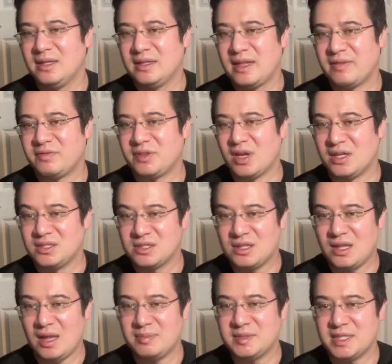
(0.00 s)
we have
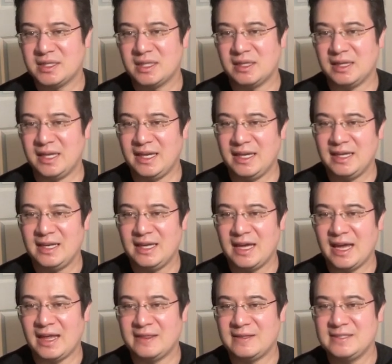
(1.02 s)
Dusclops in the lead,
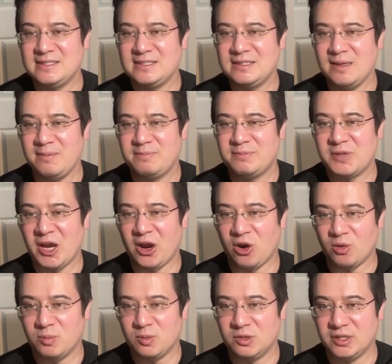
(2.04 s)
and this is a
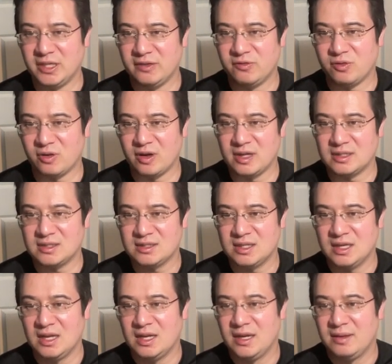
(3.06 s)
terrible lead for us
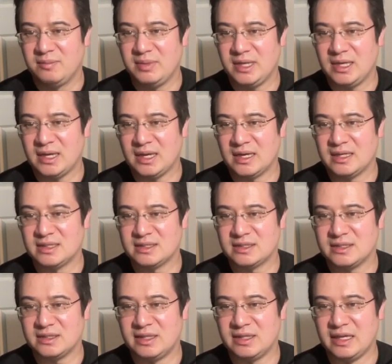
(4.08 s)

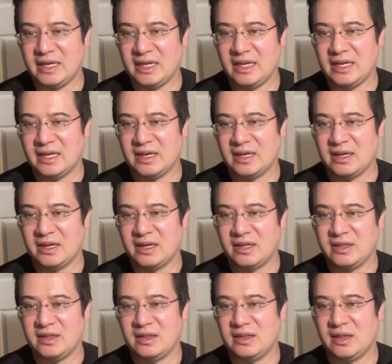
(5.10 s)
because the
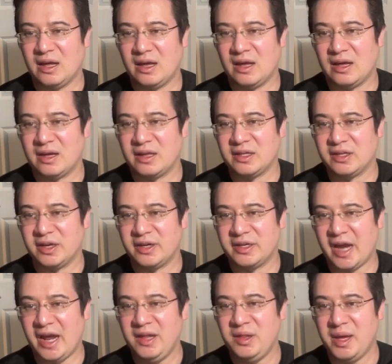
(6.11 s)

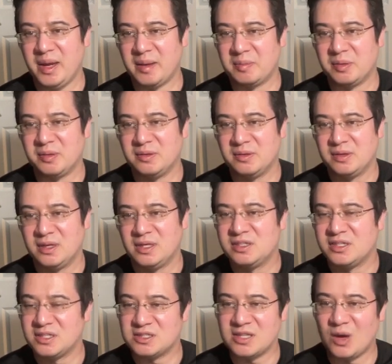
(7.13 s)
Annihilate
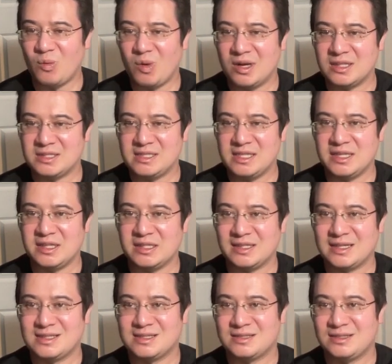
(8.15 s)
does not want to see the
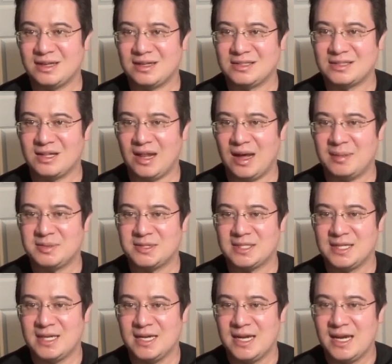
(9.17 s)

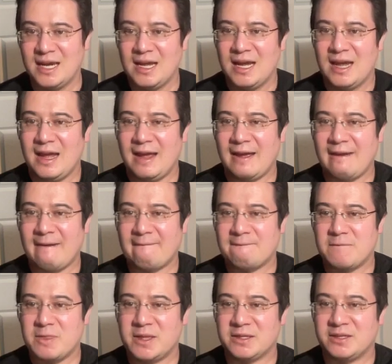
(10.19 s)
Dusclops,
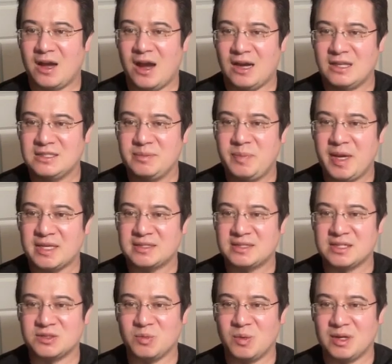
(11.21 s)
and the Toxapex
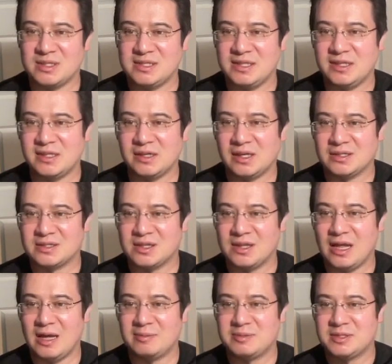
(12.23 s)
doesn't want to see the
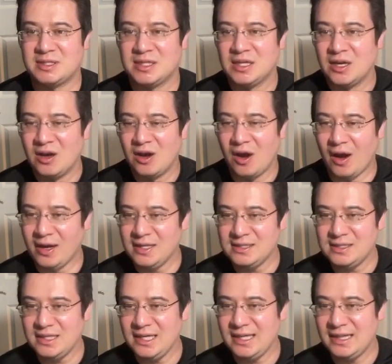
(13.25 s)
Dusclops.
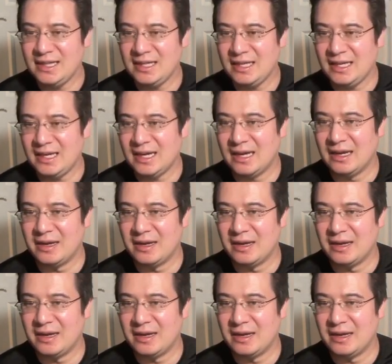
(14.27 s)
Honestly, the